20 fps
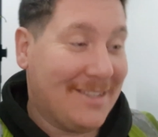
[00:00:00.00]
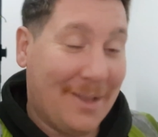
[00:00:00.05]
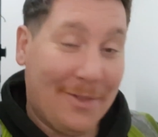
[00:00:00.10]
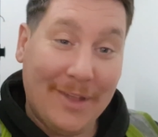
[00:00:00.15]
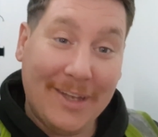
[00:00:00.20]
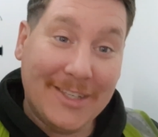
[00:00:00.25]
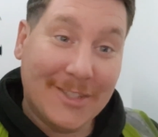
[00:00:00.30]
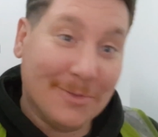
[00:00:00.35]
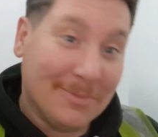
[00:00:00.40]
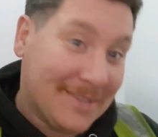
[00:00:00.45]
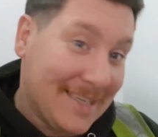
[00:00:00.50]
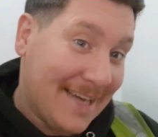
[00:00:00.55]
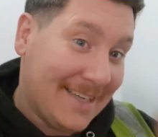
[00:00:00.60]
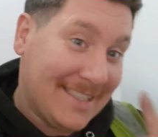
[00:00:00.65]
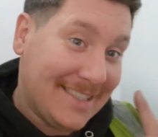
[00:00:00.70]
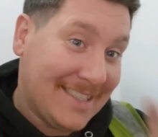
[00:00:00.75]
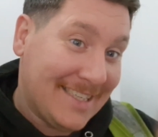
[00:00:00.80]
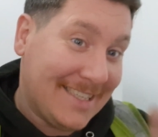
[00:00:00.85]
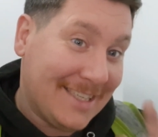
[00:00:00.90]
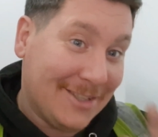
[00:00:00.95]
I think sometimes
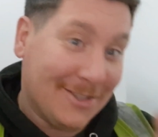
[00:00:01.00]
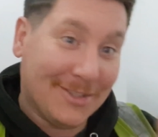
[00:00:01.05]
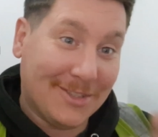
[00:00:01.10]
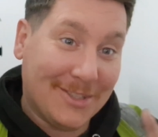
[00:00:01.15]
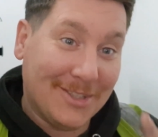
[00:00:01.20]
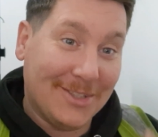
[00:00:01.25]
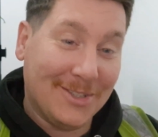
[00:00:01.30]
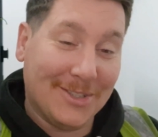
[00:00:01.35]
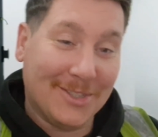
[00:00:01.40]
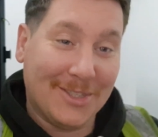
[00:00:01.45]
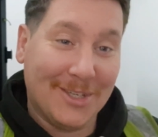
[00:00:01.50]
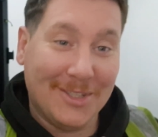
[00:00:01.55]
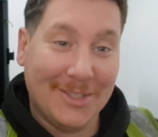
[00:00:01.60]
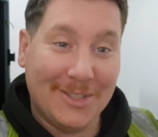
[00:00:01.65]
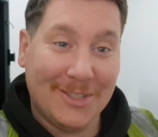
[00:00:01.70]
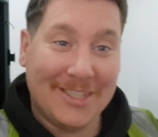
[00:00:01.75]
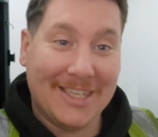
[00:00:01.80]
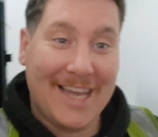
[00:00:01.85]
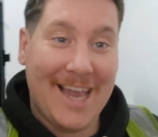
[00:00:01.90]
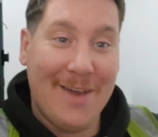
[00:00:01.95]
he says it
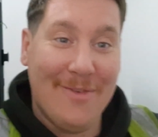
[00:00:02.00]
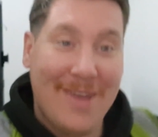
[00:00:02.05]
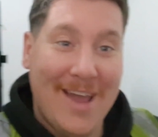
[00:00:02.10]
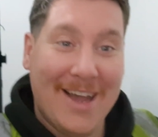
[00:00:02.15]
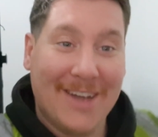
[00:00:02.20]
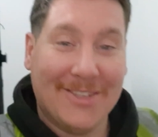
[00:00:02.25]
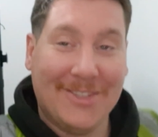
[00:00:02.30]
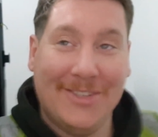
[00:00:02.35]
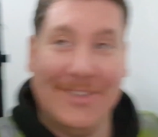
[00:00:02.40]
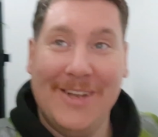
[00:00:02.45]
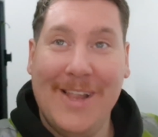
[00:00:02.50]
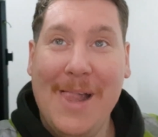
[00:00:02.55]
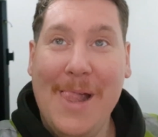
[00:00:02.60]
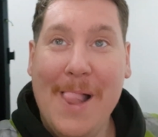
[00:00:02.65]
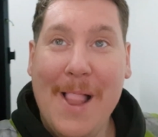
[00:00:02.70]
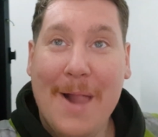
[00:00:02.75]
just to get a reaction.